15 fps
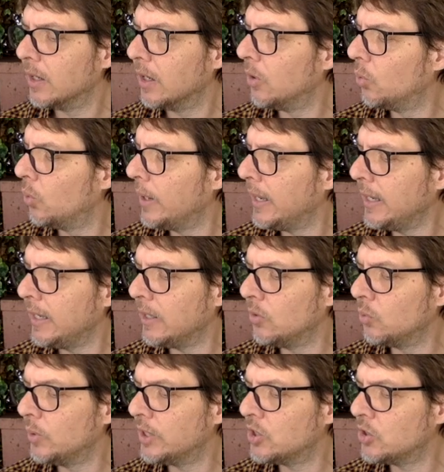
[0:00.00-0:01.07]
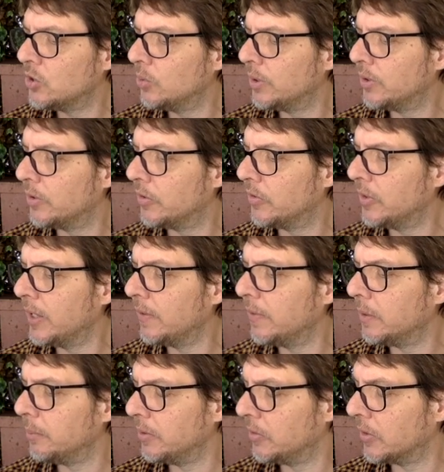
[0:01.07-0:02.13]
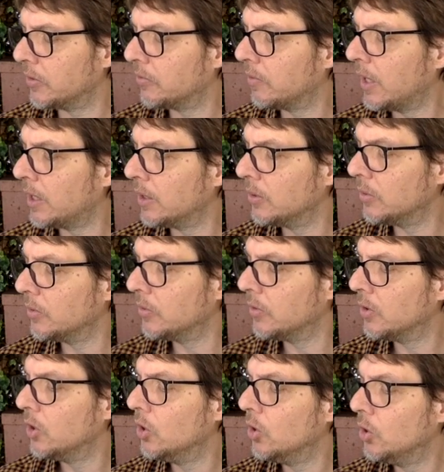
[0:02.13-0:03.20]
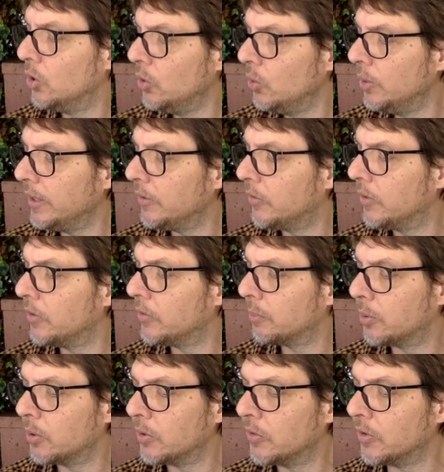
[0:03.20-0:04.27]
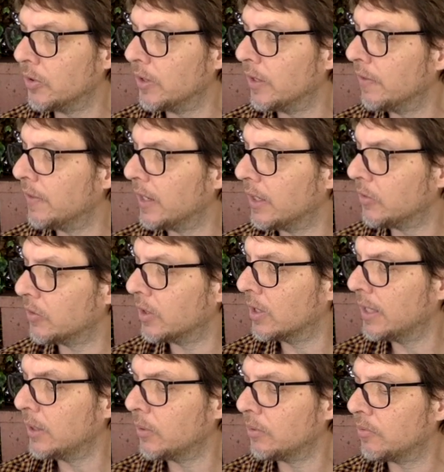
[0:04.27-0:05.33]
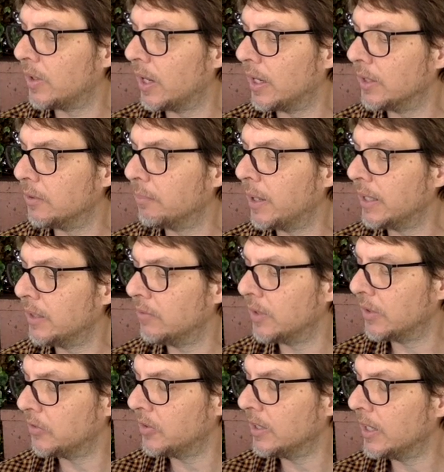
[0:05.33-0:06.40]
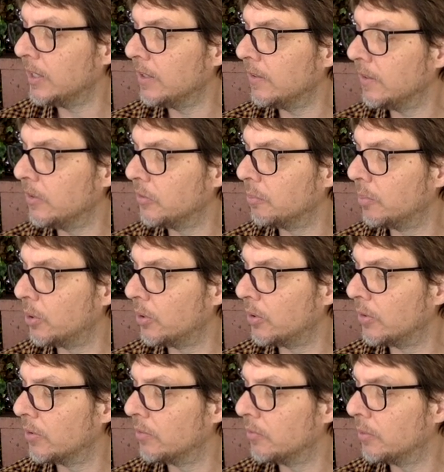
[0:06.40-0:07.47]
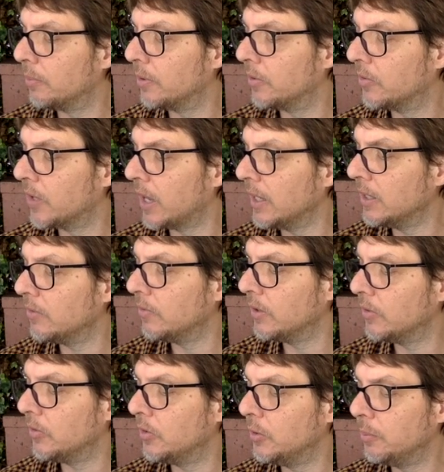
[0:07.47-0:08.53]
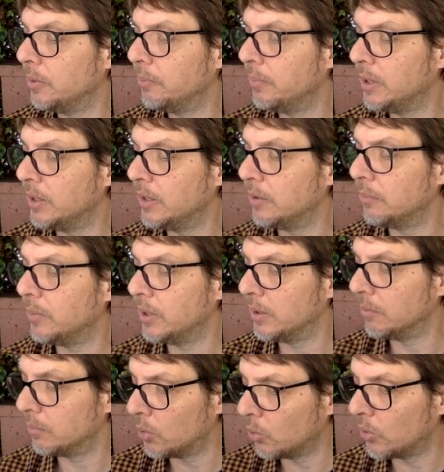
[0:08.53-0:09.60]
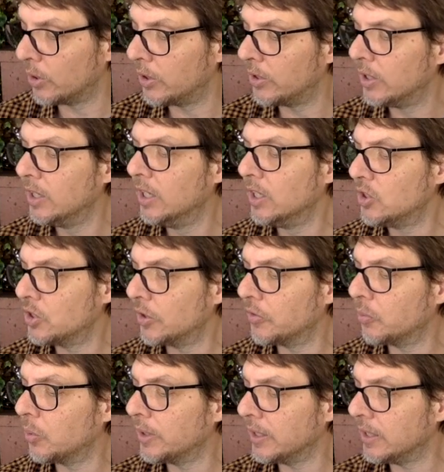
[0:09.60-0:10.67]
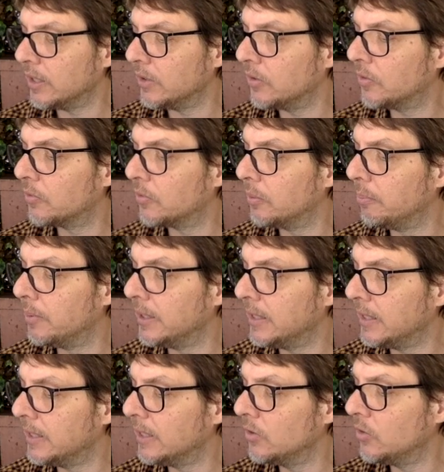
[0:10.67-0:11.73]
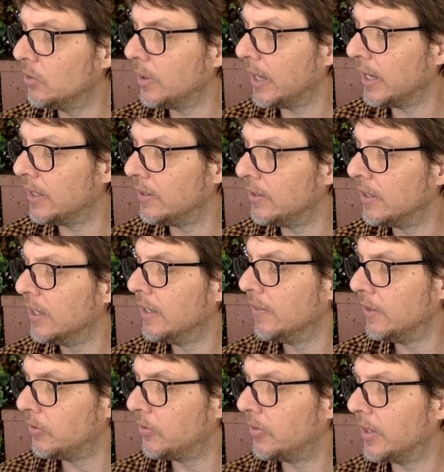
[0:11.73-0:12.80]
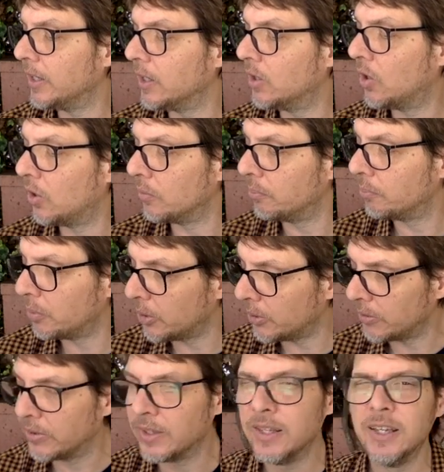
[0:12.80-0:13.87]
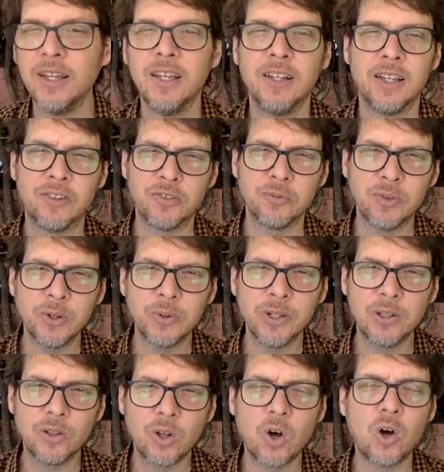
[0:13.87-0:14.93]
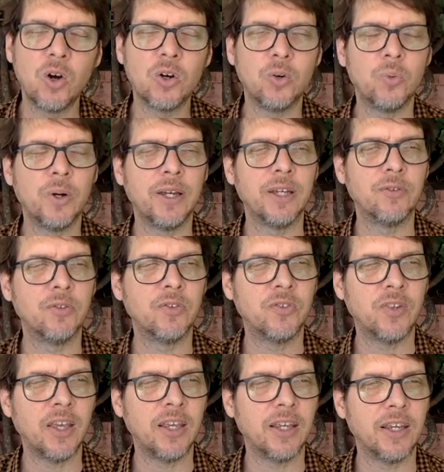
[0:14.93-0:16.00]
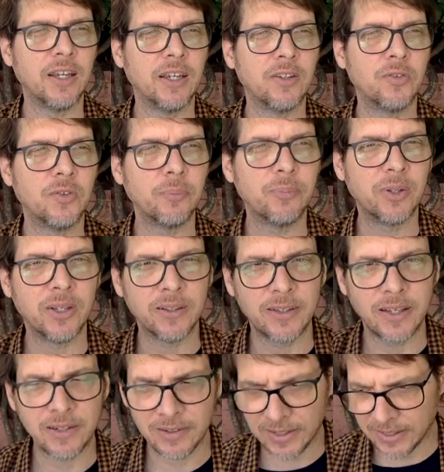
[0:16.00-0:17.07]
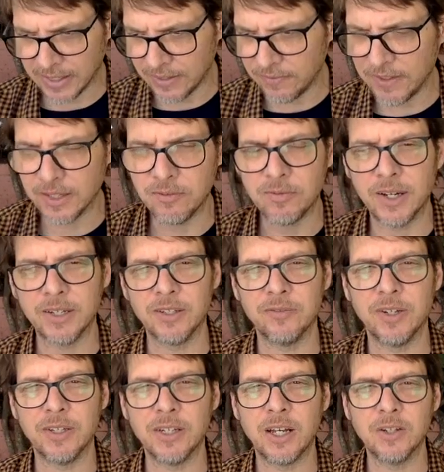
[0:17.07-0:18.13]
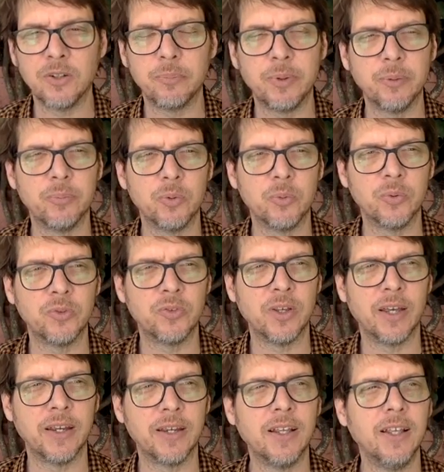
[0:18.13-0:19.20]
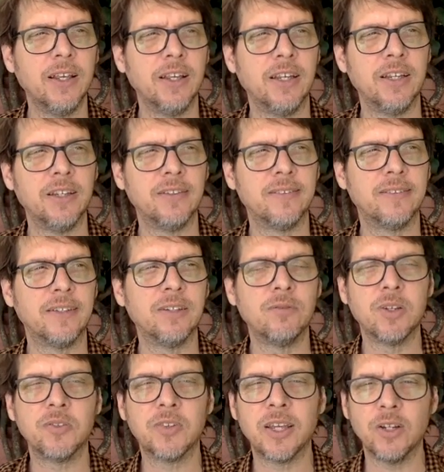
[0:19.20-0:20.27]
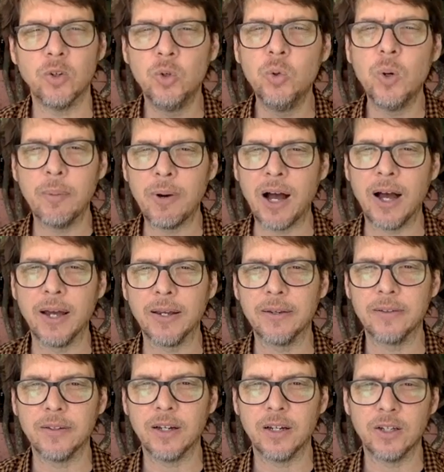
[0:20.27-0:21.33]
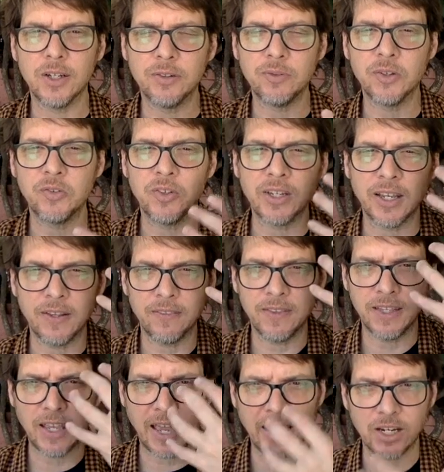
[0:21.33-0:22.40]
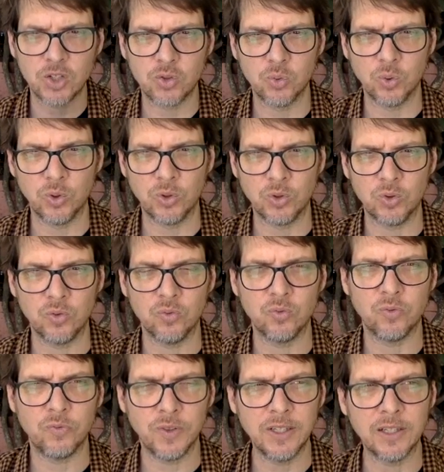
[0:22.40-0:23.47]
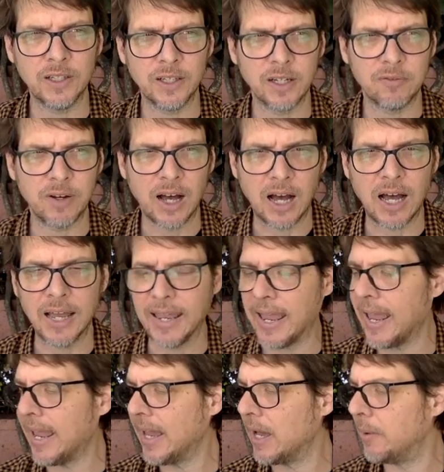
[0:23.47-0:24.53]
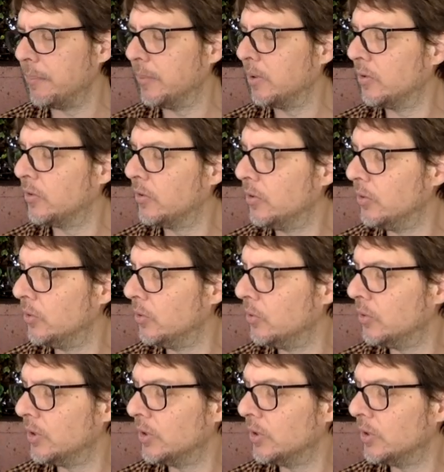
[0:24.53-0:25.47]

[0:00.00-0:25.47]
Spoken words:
A way in which to understand them is as follows. Who is this person that has clarified by investigating this birth from the side of this human being being born just what is, from beginning to end, this thing called birth? That's a very long way of saying something that, again, the Advaita Vedanta people will say is investigate who am I, investigate the actual feeling of I am to